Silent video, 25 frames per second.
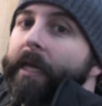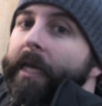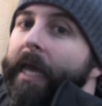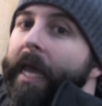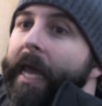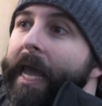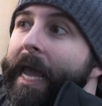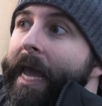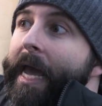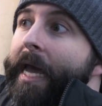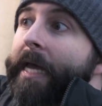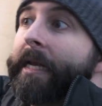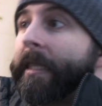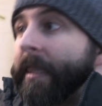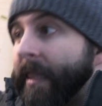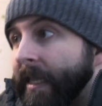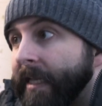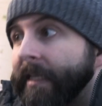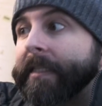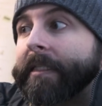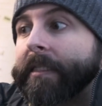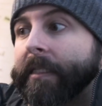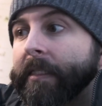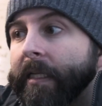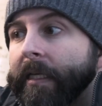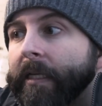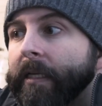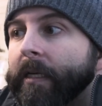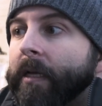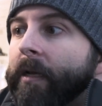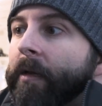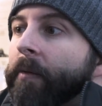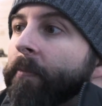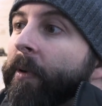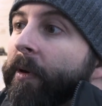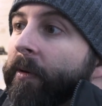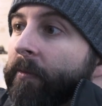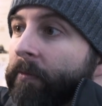and Thinsulate,
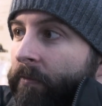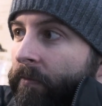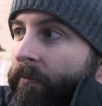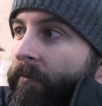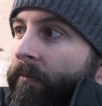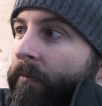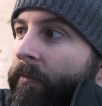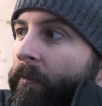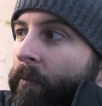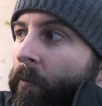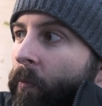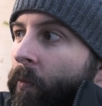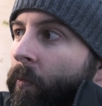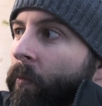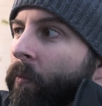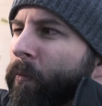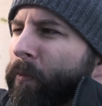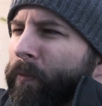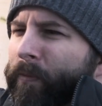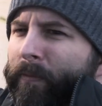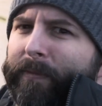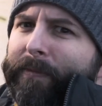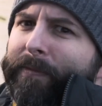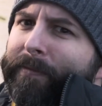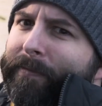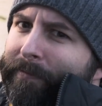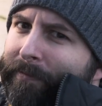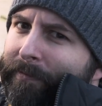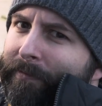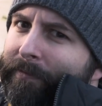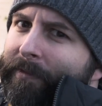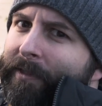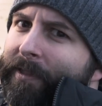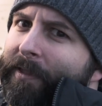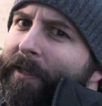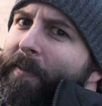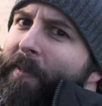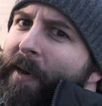but
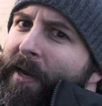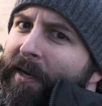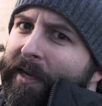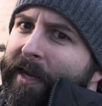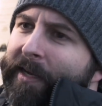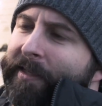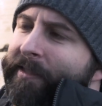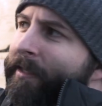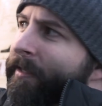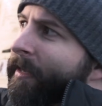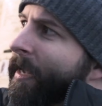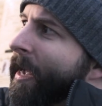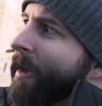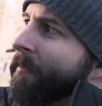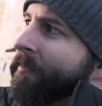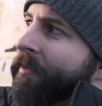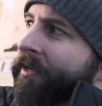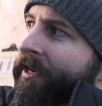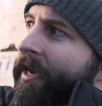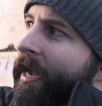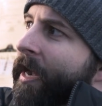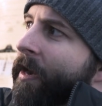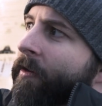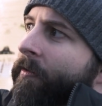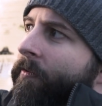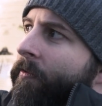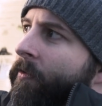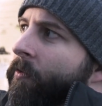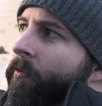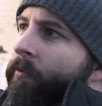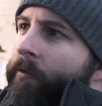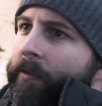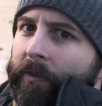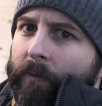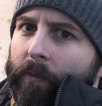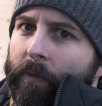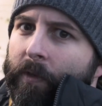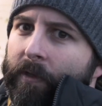come on guys, how
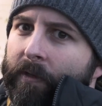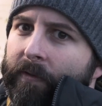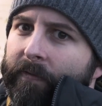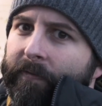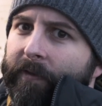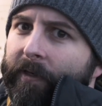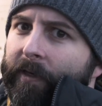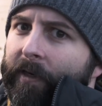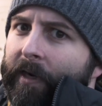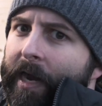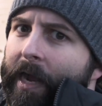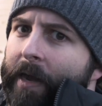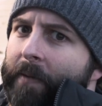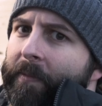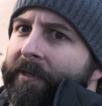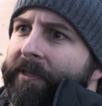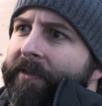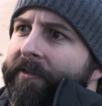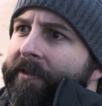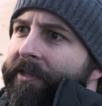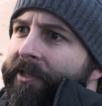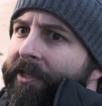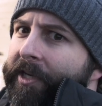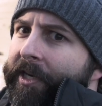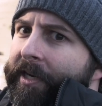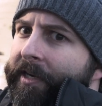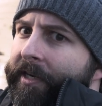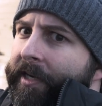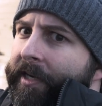cool is wool for how much of this it